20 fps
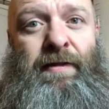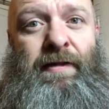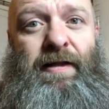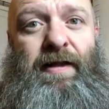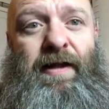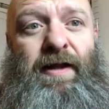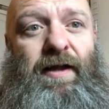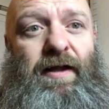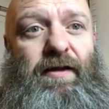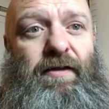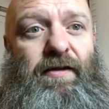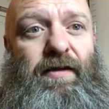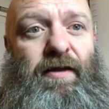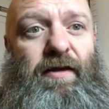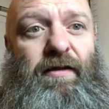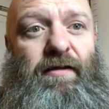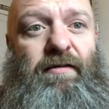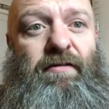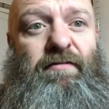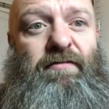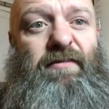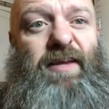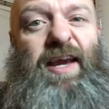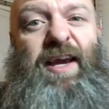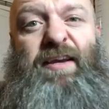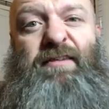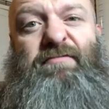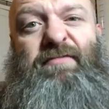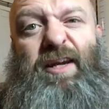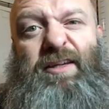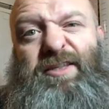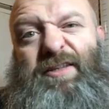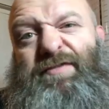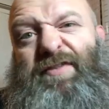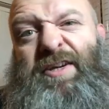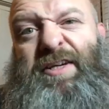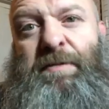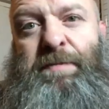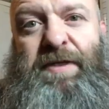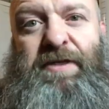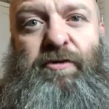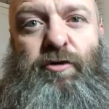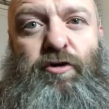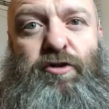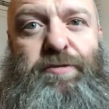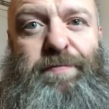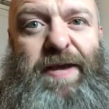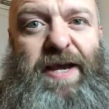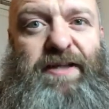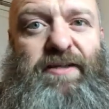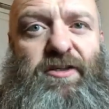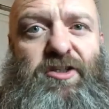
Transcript: and yeah, I just find the B roads better,